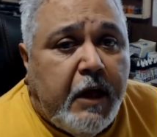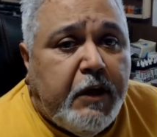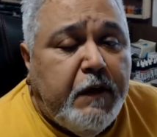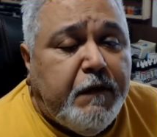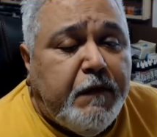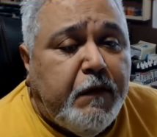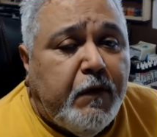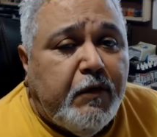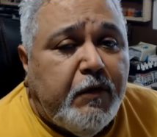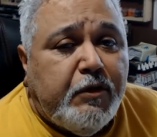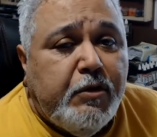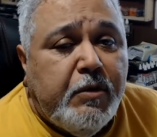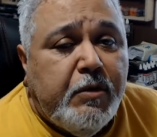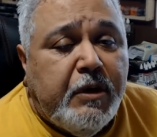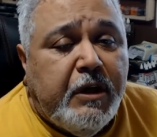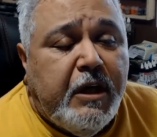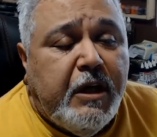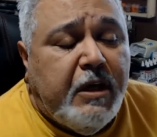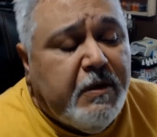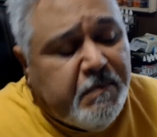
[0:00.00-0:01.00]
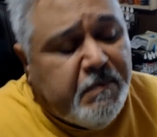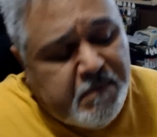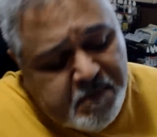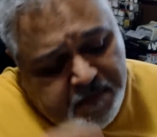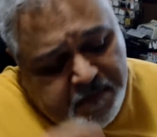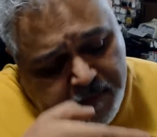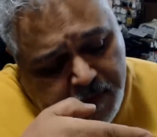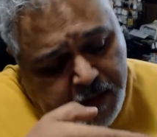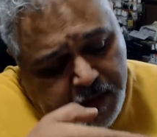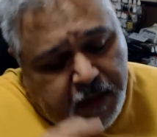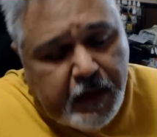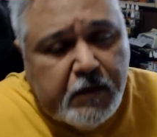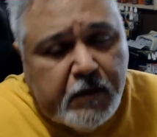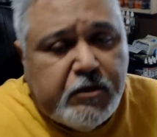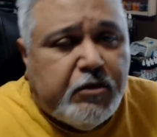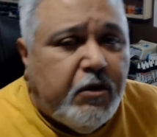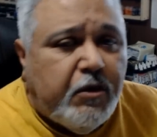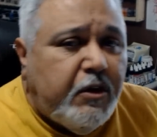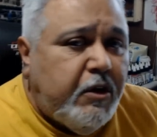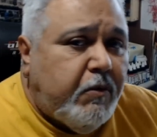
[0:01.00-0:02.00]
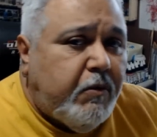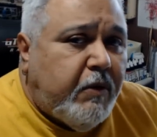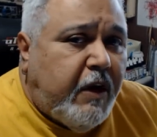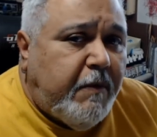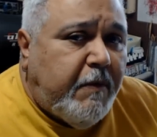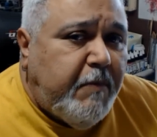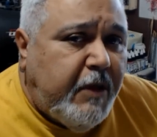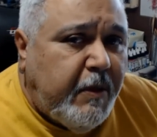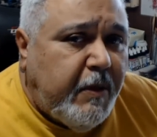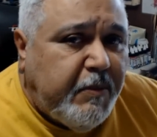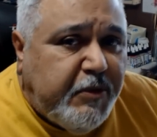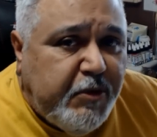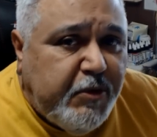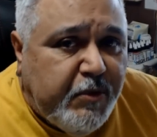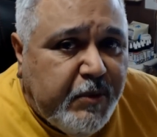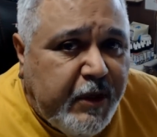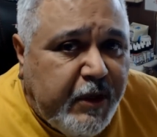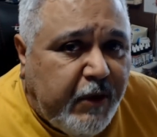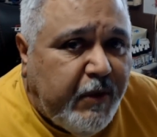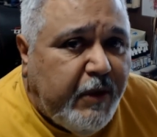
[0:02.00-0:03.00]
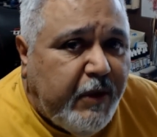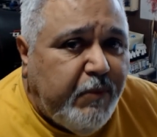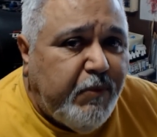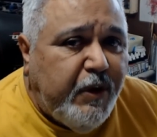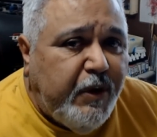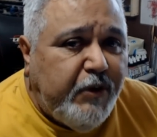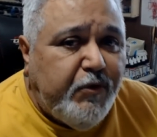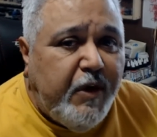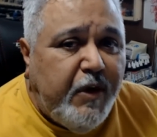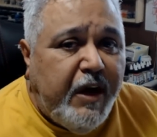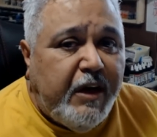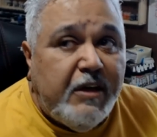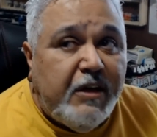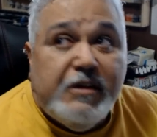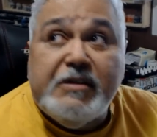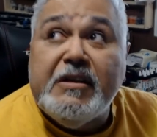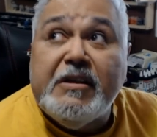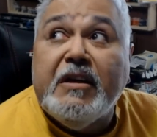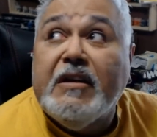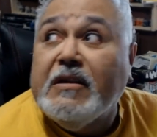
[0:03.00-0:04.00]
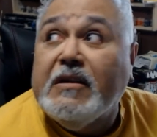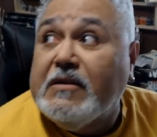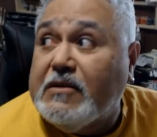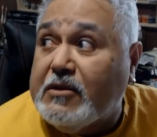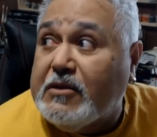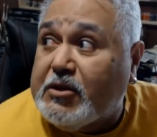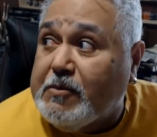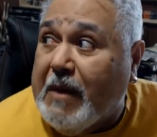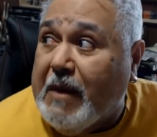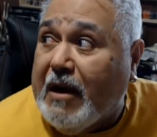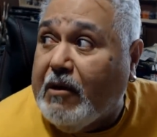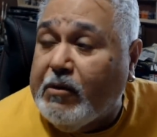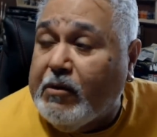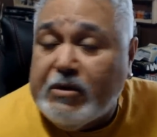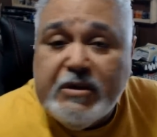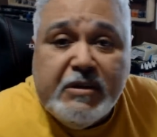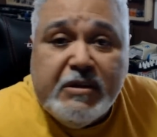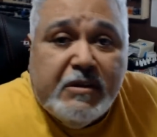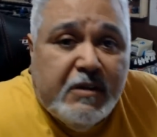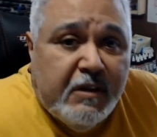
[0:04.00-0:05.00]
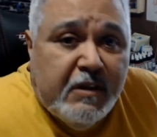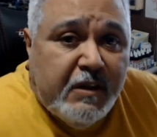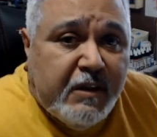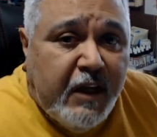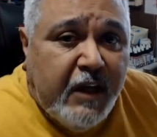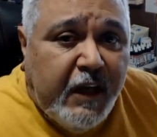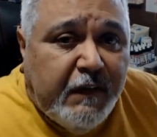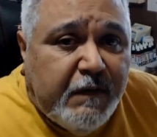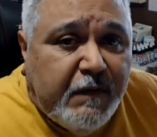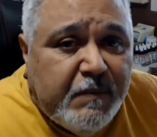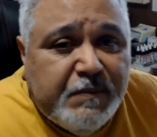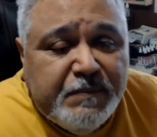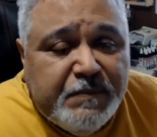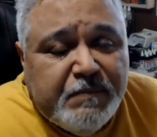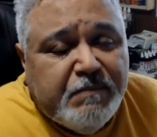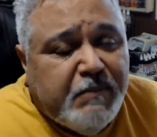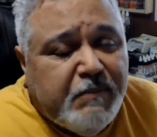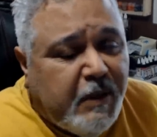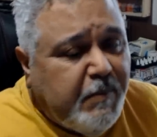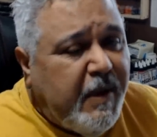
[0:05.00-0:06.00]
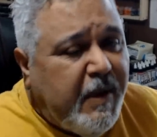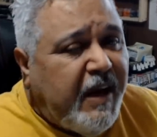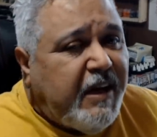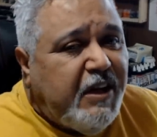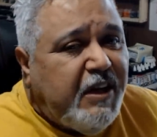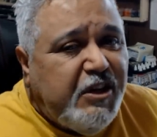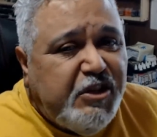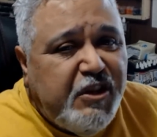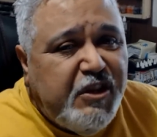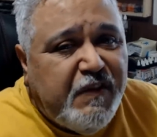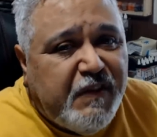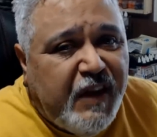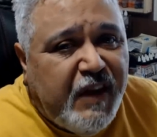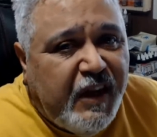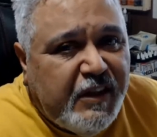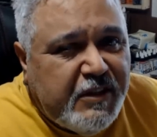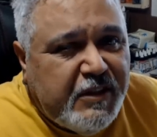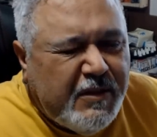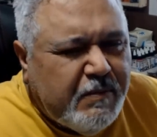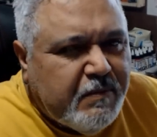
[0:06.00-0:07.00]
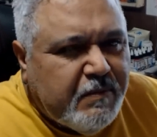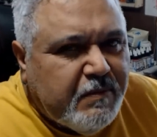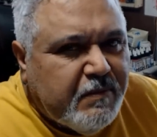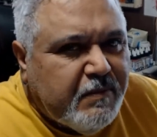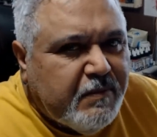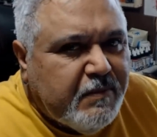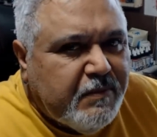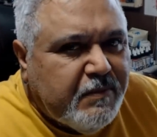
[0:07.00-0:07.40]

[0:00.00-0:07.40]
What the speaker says: Thank you for tuning in, and I'll show you what I've been up to here in Red Dragon's Smaug's Cave. Be back in the jiff, guys.